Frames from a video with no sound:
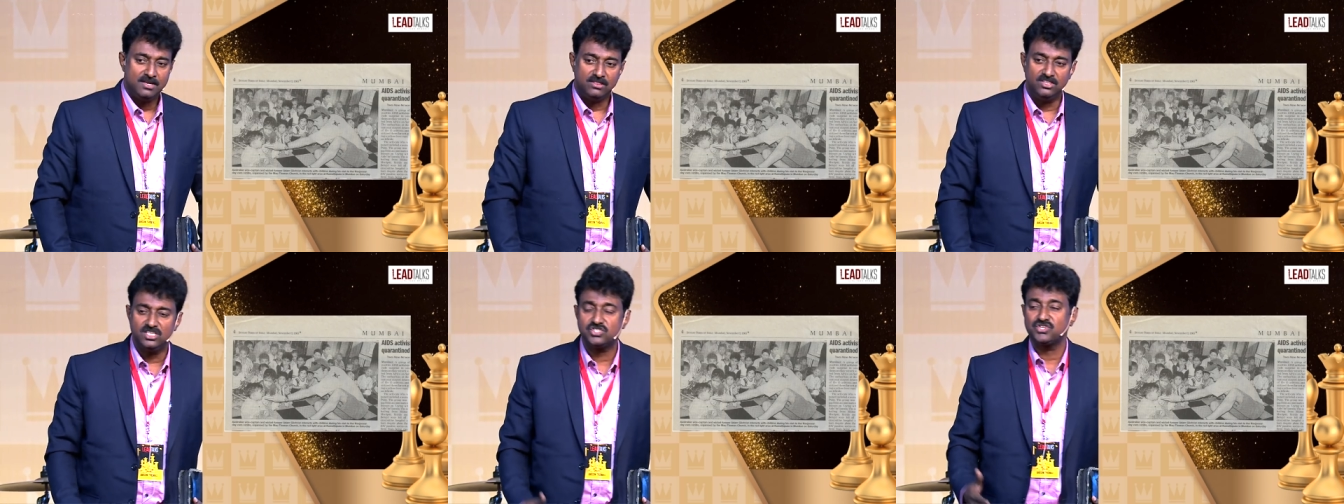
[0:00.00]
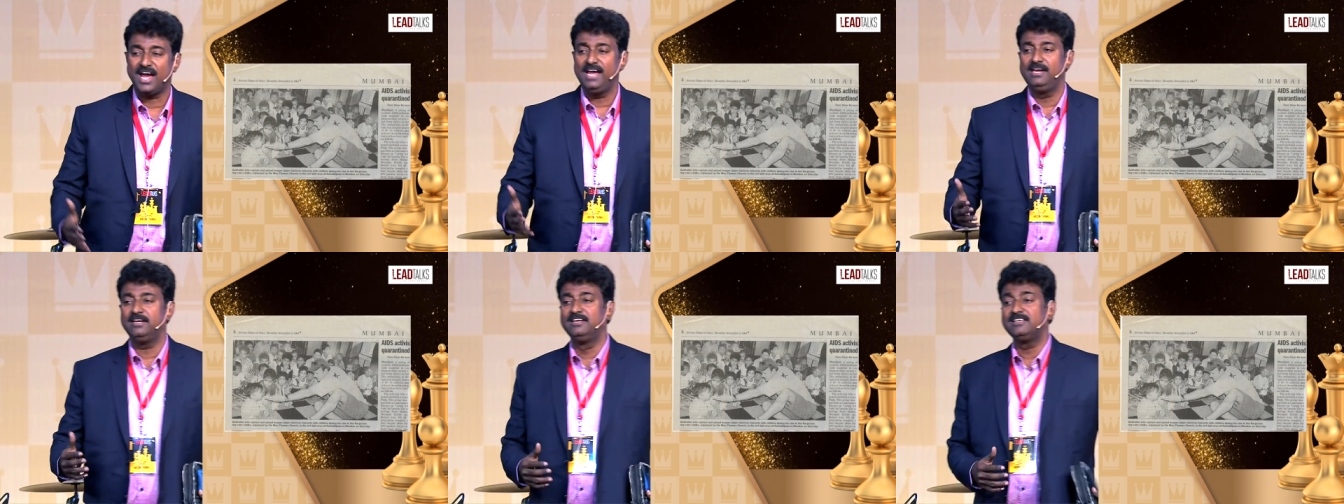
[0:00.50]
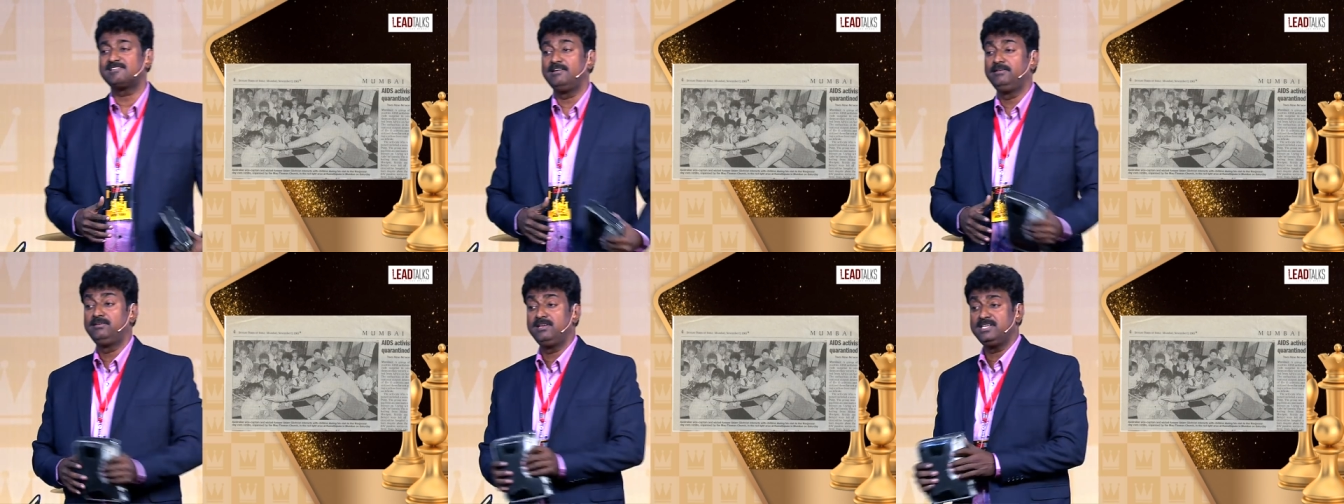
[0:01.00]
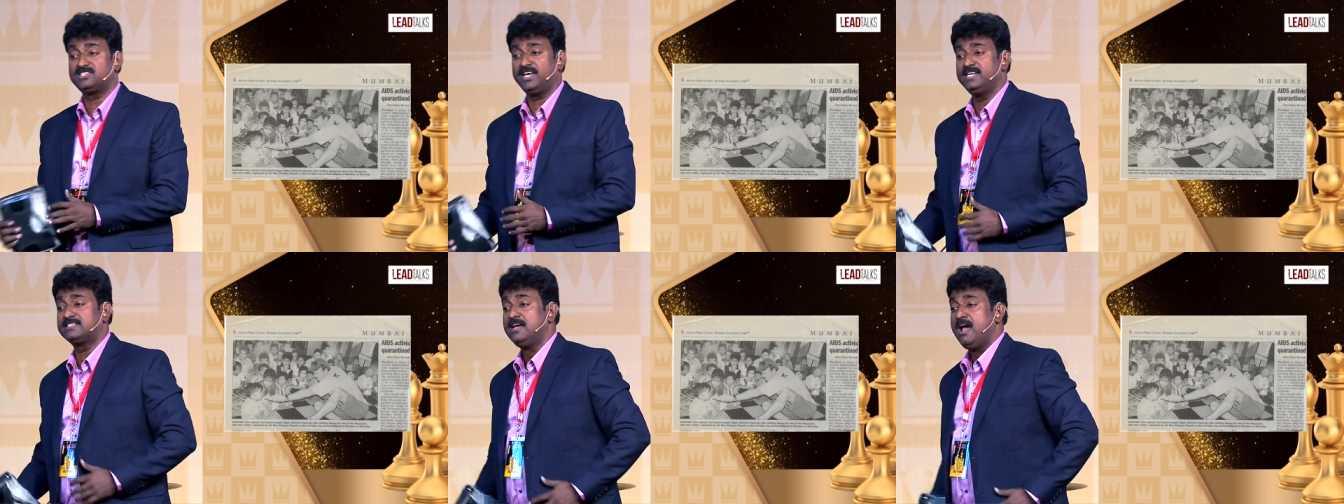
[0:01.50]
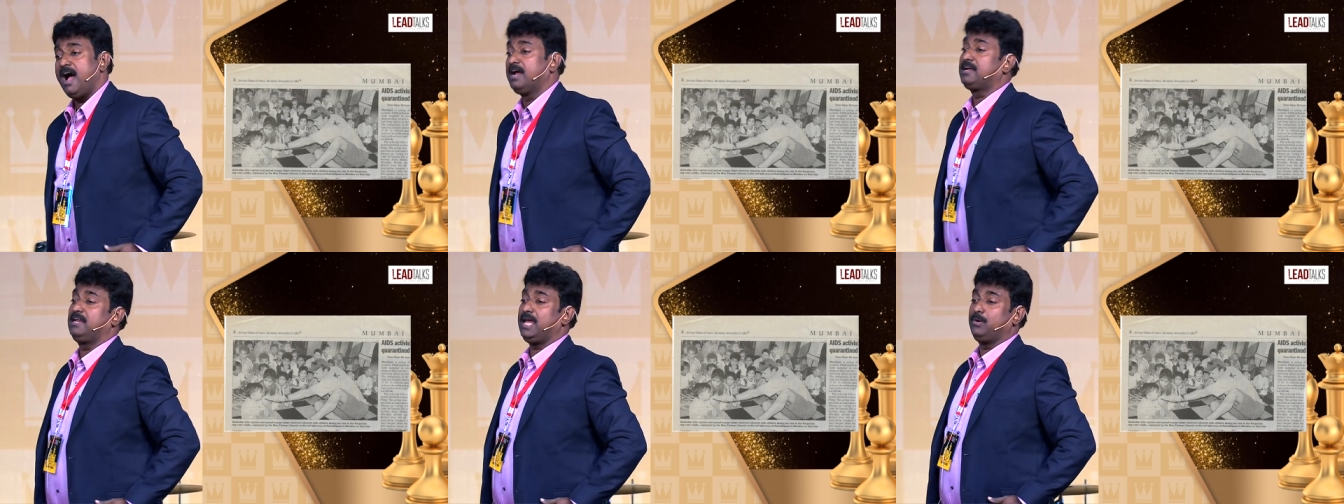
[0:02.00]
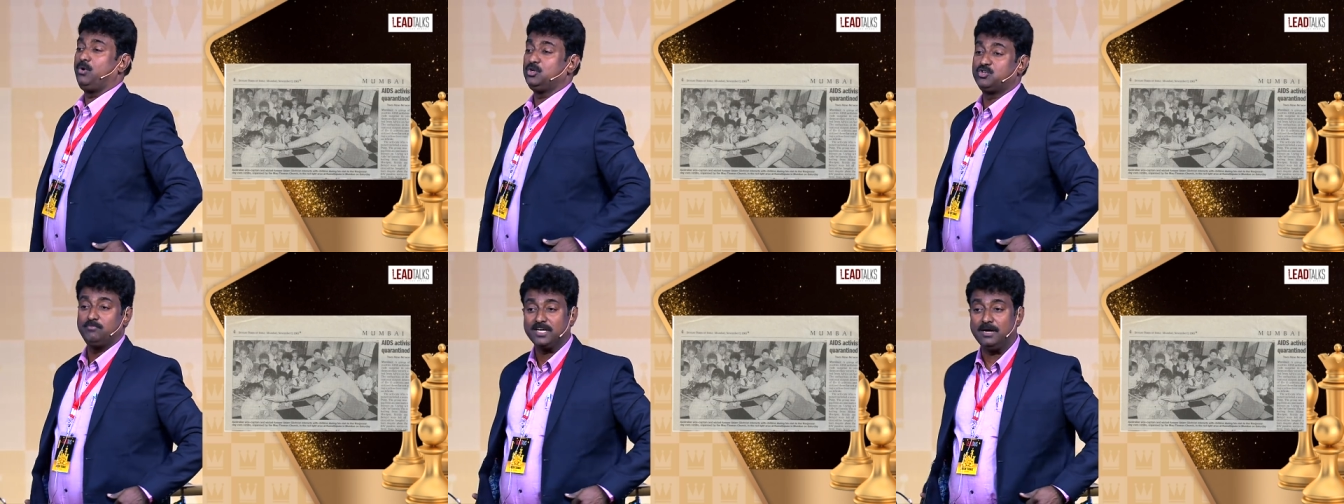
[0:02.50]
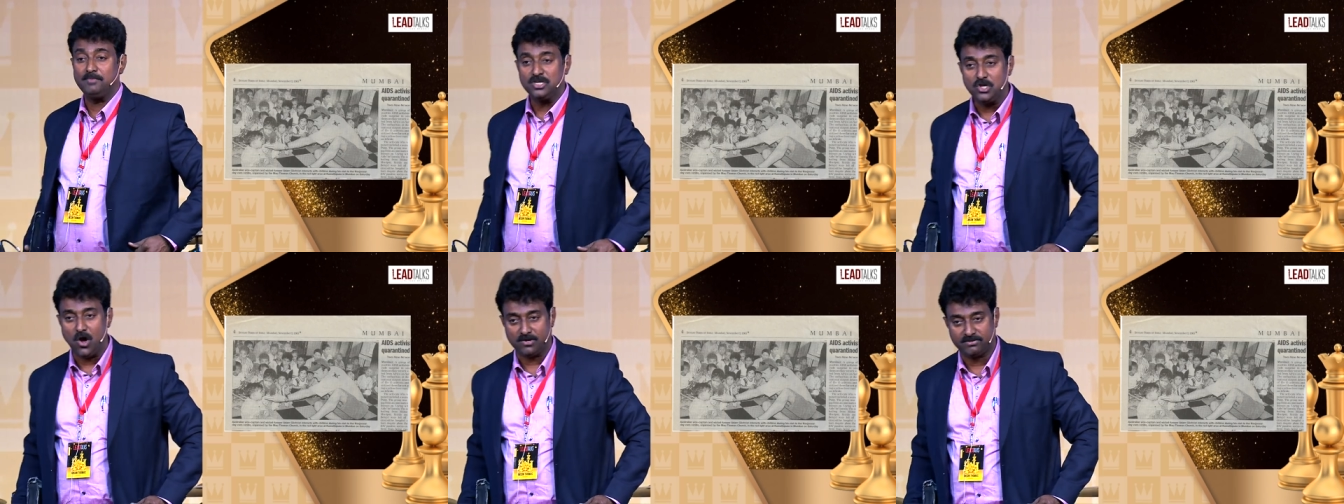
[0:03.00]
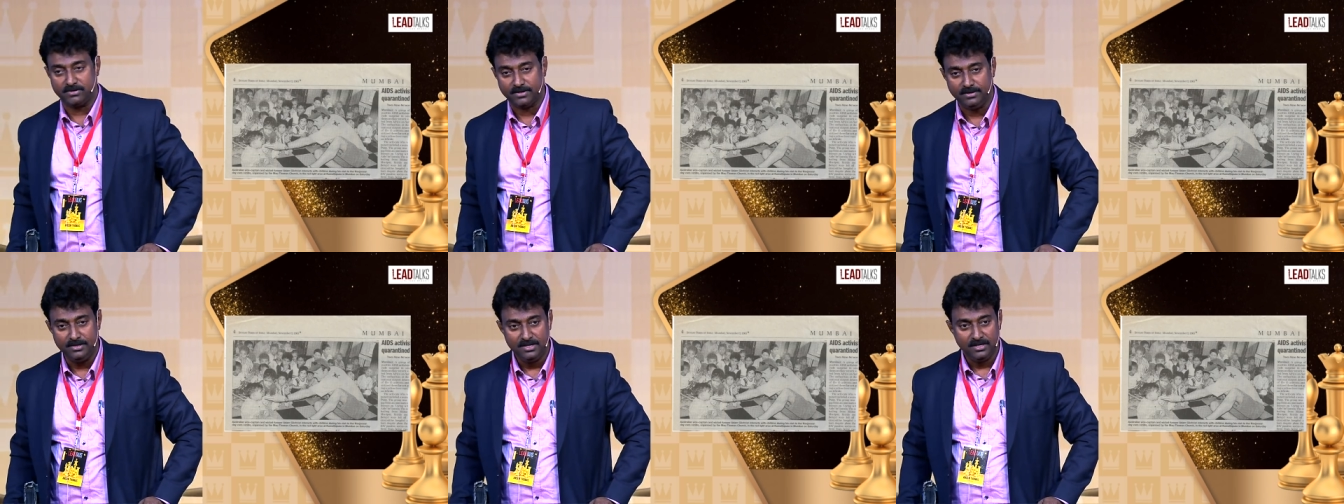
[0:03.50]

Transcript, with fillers: This child innocently says, uncle, I want to become a doctor.